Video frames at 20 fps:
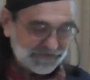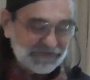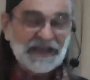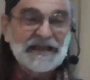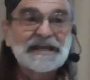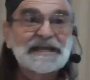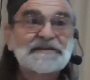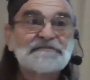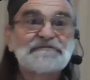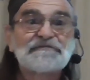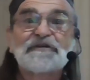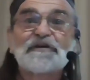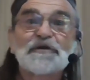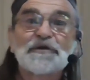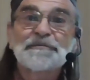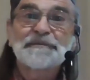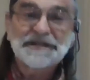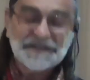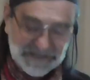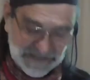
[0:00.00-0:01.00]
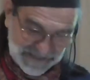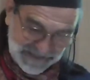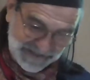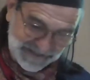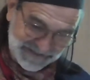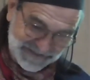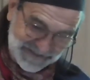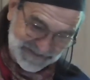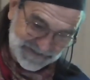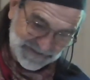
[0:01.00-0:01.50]
and
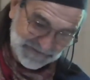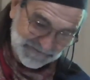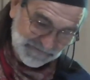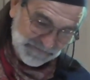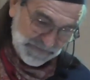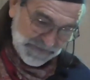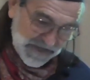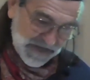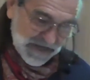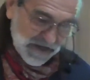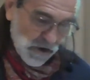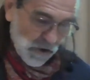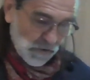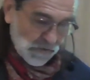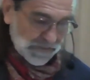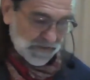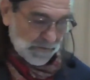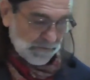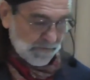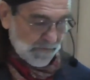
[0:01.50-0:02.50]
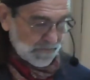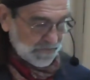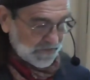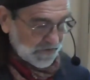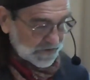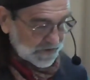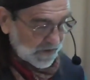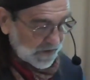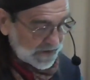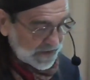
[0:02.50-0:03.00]
infirmities,
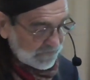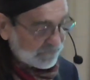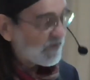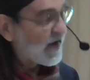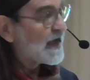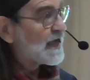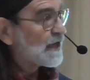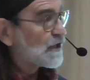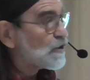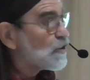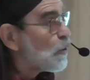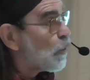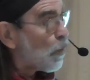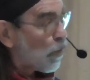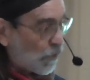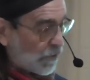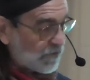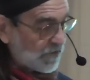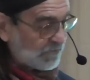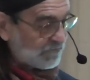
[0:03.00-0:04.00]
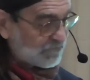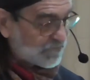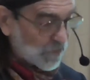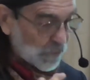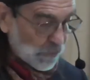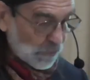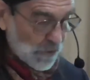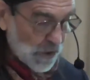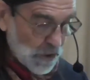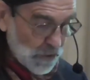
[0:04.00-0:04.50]
if I ignore the
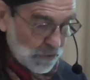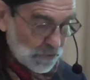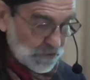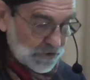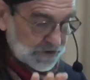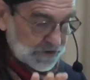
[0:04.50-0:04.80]
furrowed